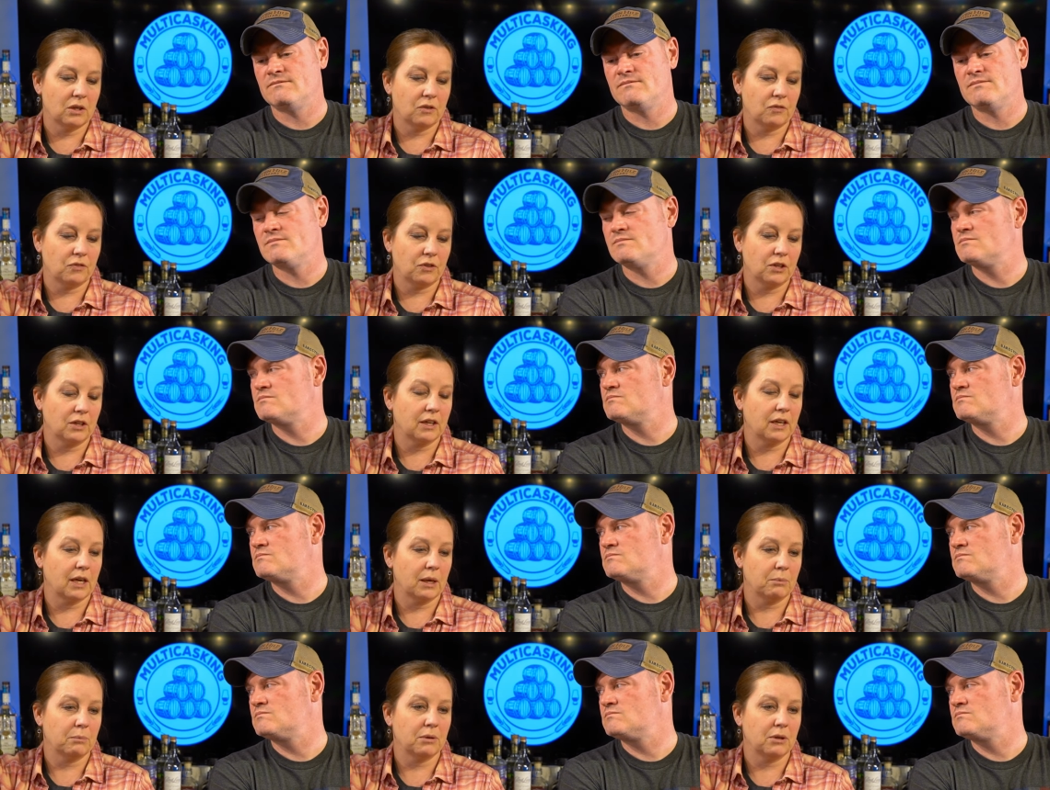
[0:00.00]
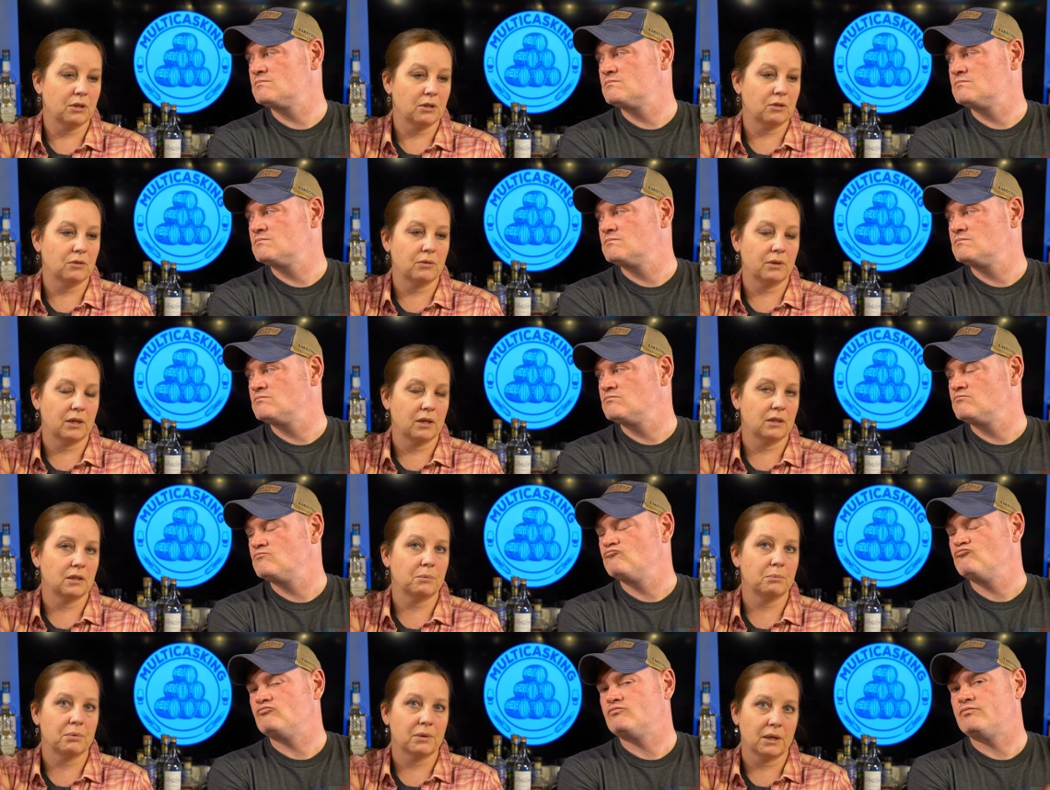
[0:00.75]
Speaker 1: if you kept hunting around,
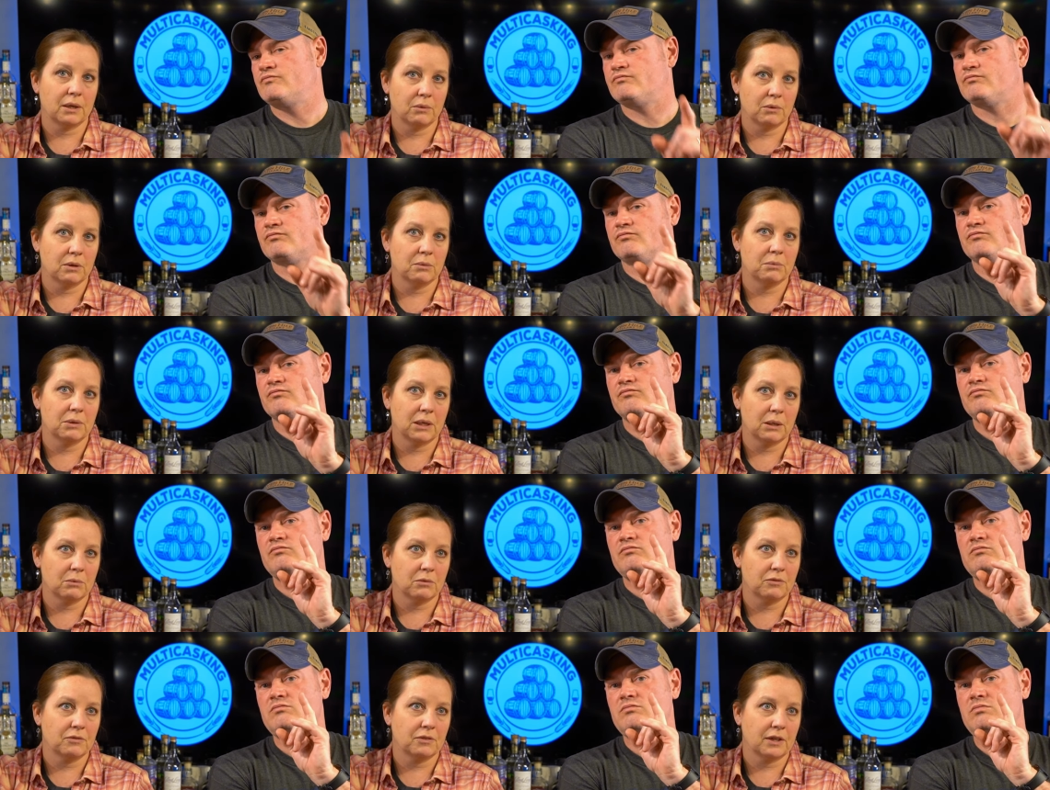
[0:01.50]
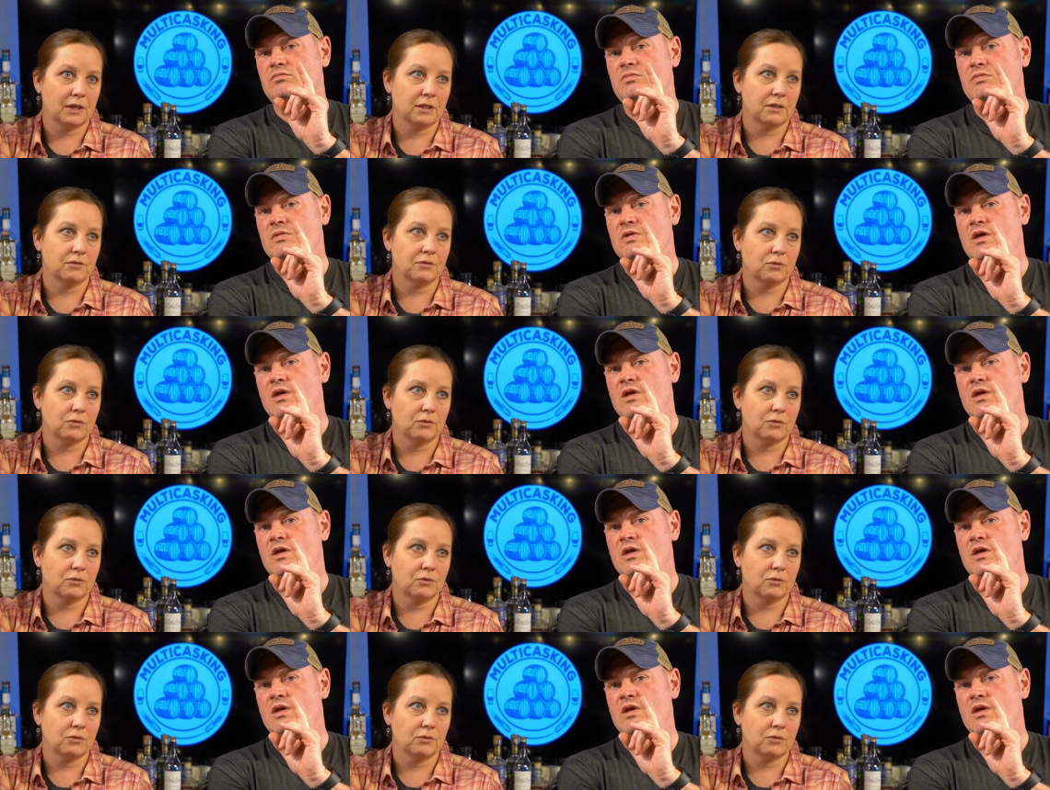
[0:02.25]
you probably would have been able to find it